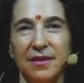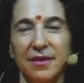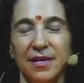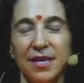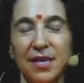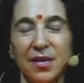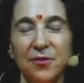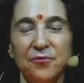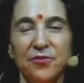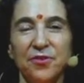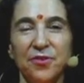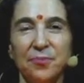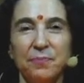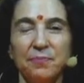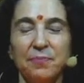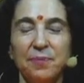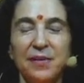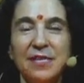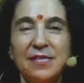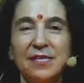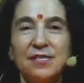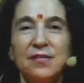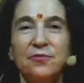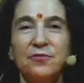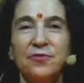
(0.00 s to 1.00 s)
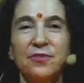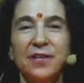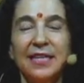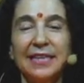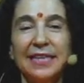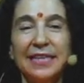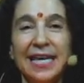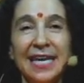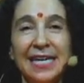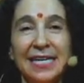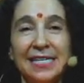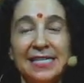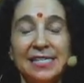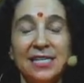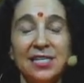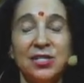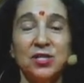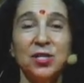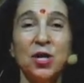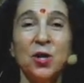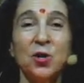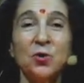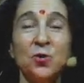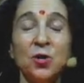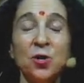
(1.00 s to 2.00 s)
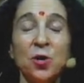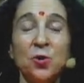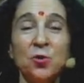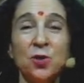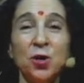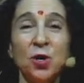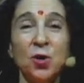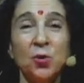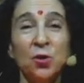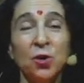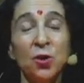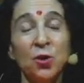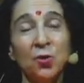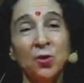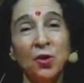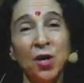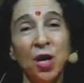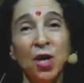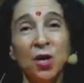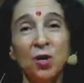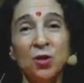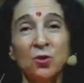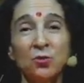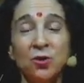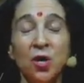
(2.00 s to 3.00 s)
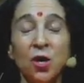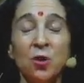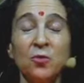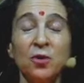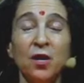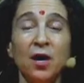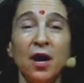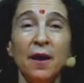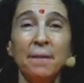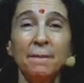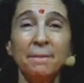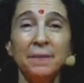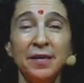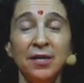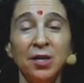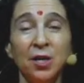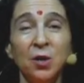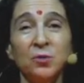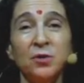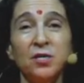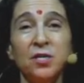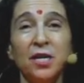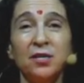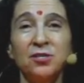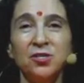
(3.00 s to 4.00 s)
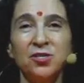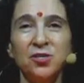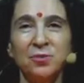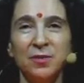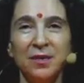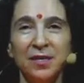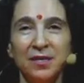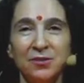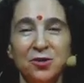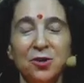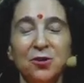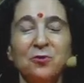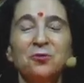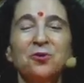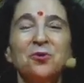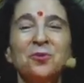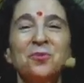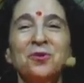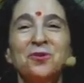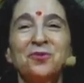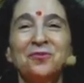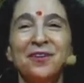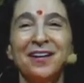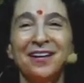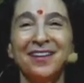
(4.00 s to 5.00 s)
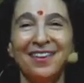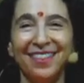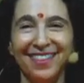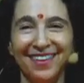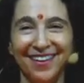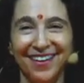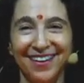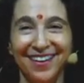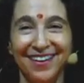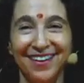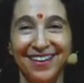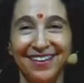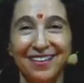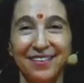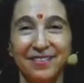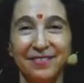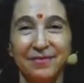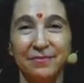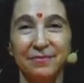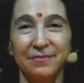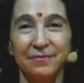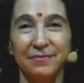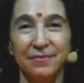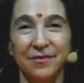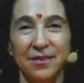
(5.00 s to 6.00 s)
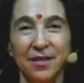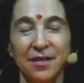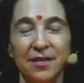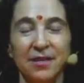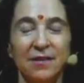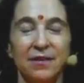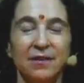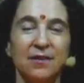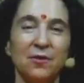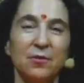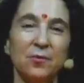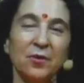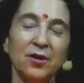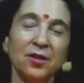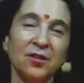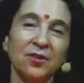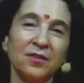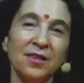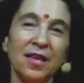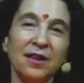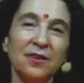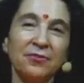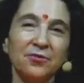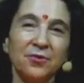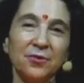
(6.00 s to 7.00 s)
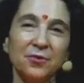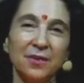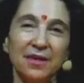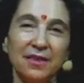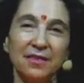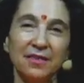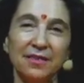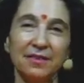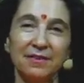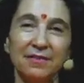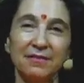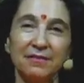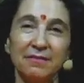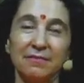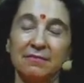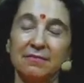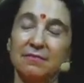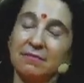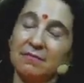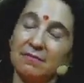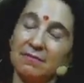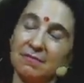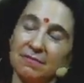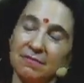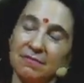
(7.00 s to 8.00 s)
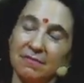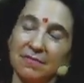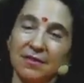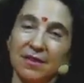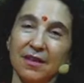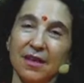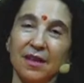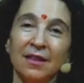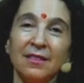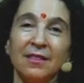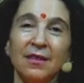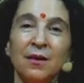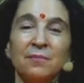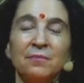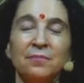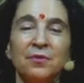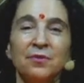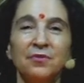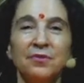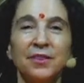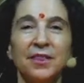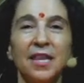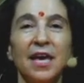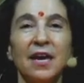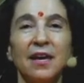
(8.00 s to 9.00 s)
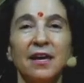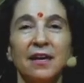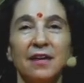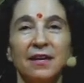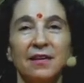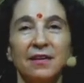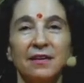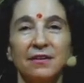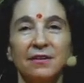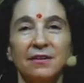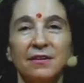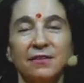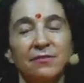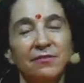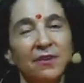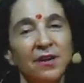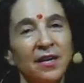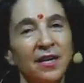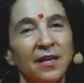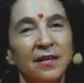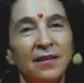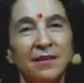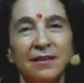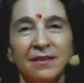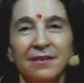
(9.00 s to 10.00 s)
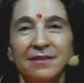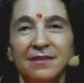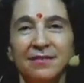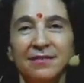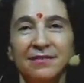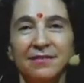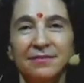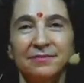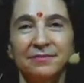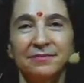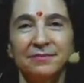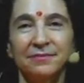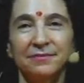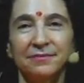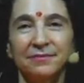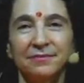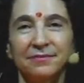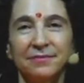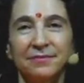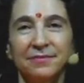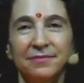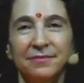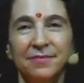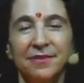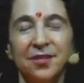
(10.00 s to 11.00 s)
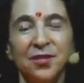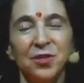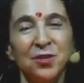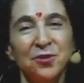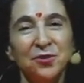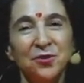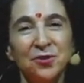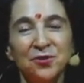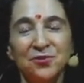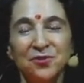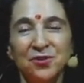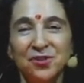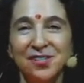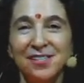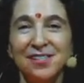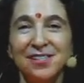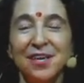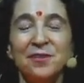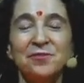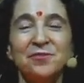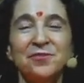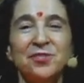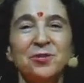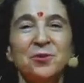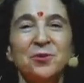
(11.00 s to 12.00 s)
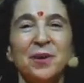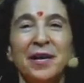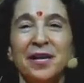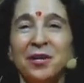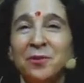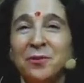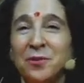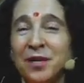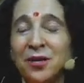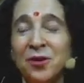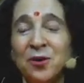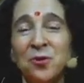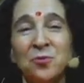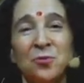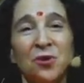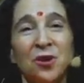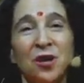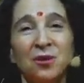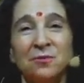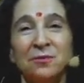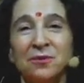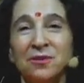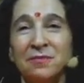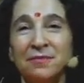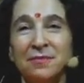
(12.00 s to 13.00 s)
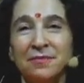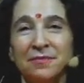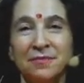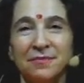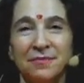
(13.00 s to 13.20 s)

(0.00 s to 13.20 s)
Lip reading: If the piece of clay says, no, no, no, no, no, don't cut me, don't touch me, don't remove anything, what are you left with? A lump of clay. Fine. The universe loves you anyway, no problem.